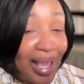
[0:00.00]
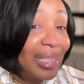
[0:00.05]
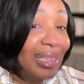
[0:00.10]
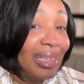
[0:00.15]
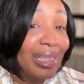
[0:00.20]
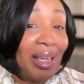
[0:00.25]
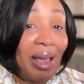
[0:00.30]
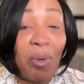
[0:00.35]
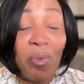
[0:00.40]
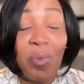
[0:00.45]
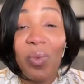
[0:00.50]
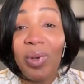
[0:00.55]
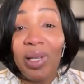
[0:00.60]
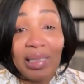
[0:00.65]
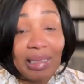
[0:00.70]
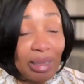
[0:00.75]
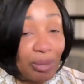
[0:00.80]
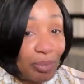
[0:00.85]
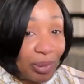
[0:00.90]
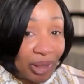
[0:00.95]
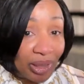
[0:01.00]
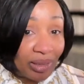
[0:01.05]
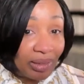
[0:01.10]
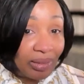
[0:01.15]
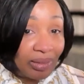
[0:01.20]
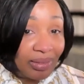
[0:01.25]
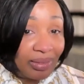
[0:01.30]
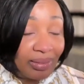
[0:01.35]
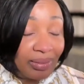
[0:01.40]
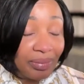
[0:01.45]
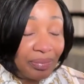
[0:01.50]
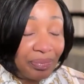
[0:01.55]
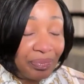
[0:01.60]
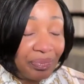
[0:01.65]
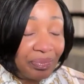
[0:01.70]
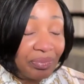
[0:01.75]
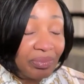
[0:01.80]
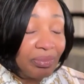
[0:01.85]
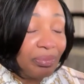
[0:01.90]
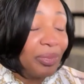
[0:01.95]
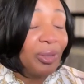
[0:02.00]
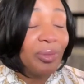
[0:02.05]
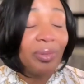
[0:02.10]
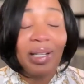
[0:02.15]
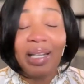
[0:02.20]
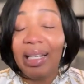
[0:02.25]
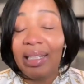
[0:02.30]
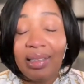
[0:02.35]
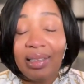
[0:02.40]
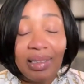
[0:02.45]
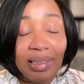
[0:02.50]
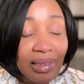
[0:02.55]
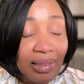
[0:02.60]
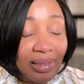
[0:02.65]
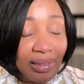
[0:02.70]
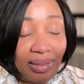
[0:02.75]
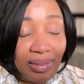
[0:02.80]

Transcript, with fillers: that whispered, Miranda,